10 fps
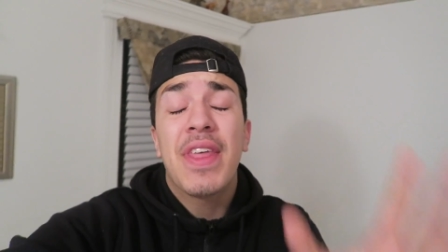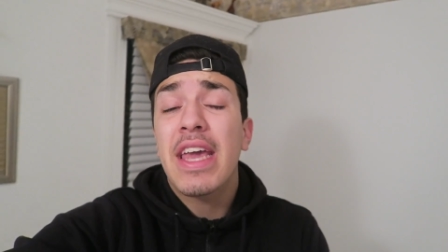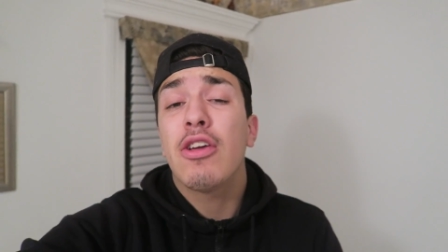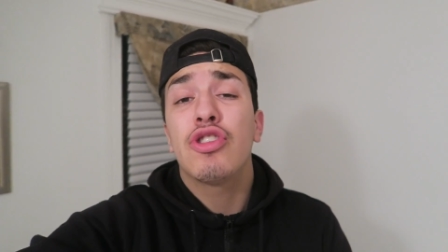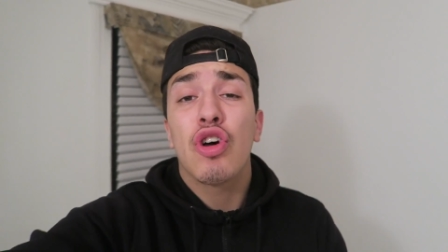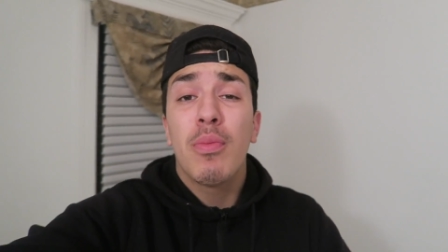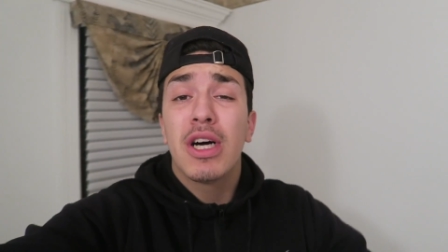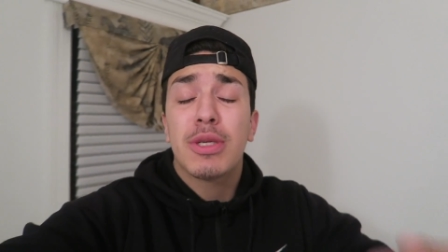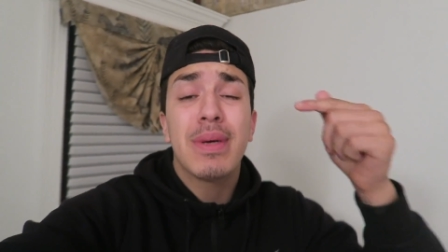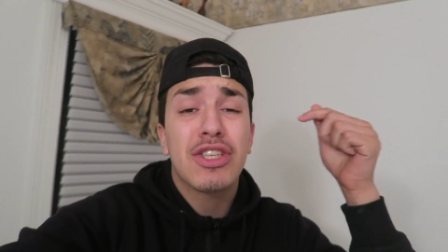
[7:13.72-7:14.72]
thank you so
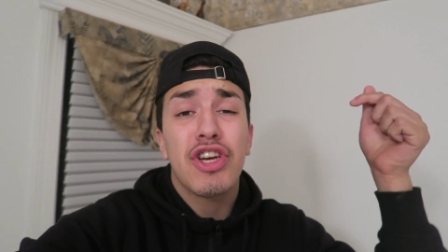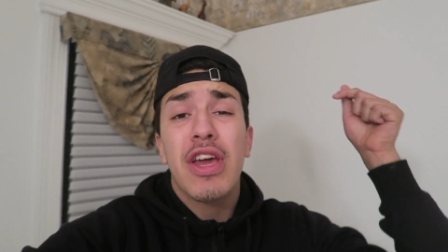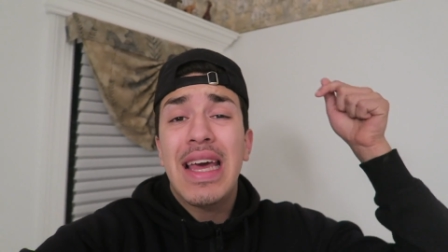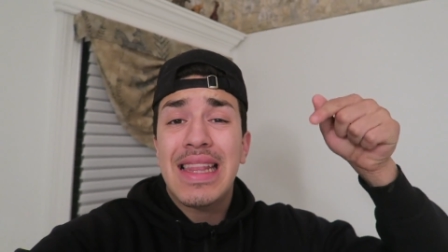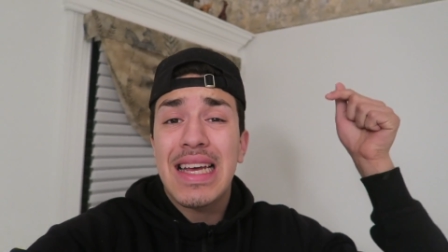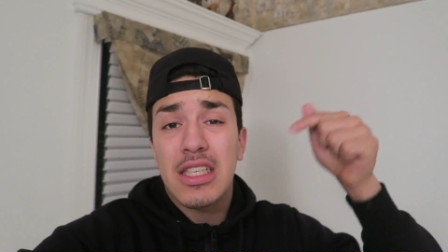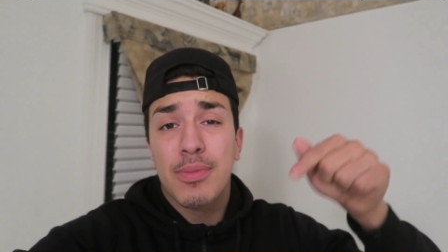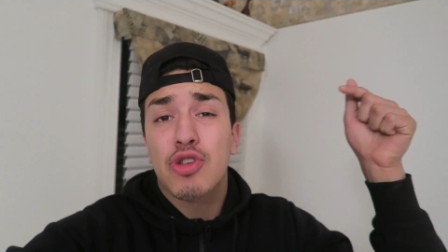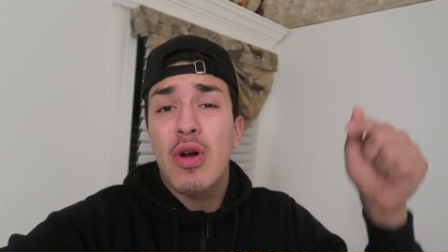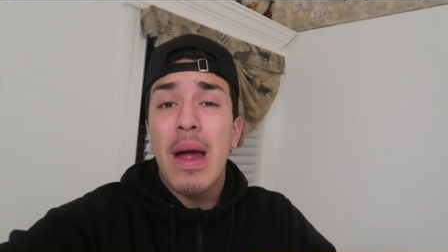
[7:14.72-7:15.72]
much. Make sure you hit that
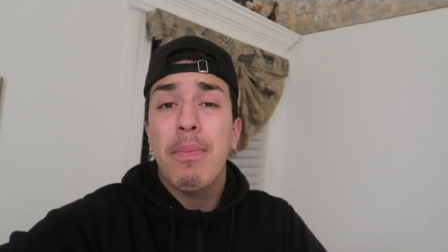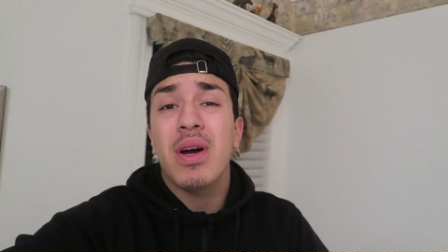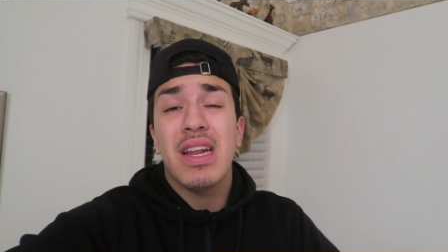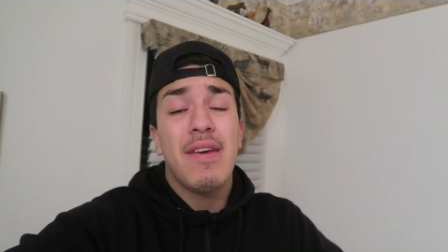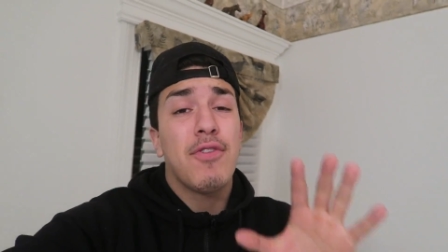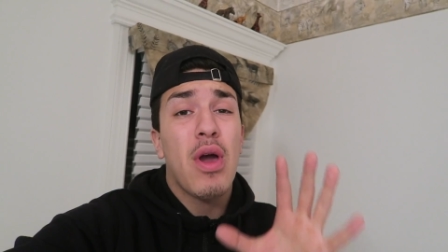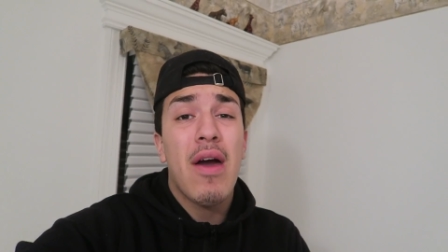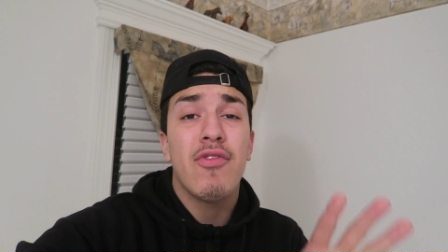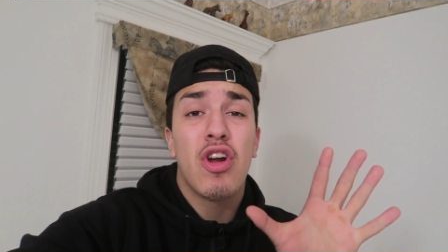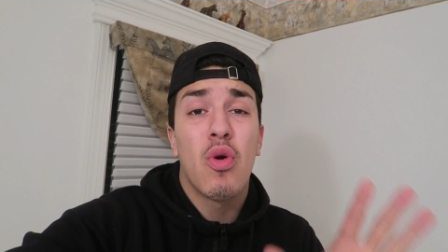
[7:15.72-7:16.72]
subscribe button if you
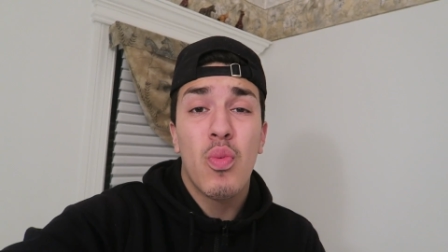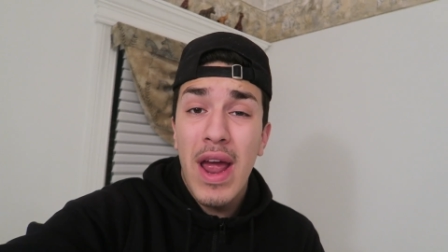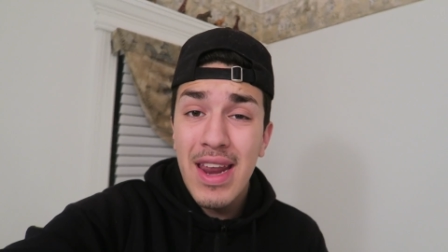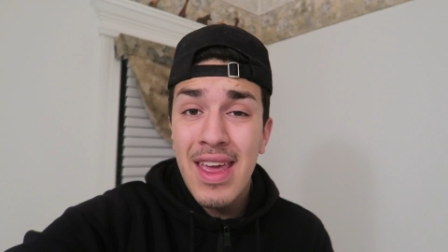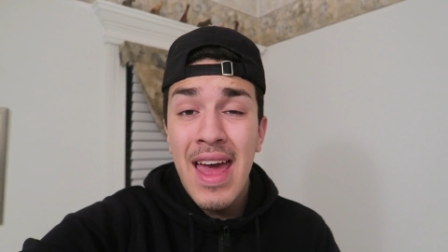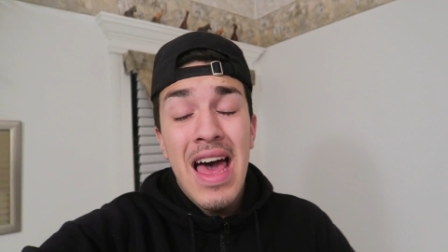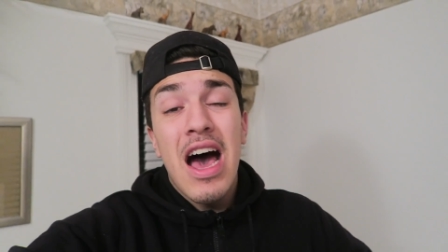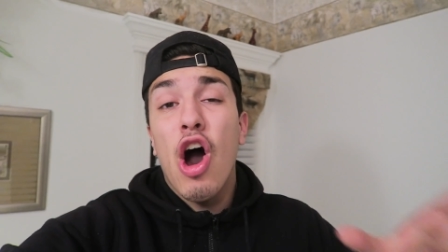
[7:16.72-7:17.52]
haven't already.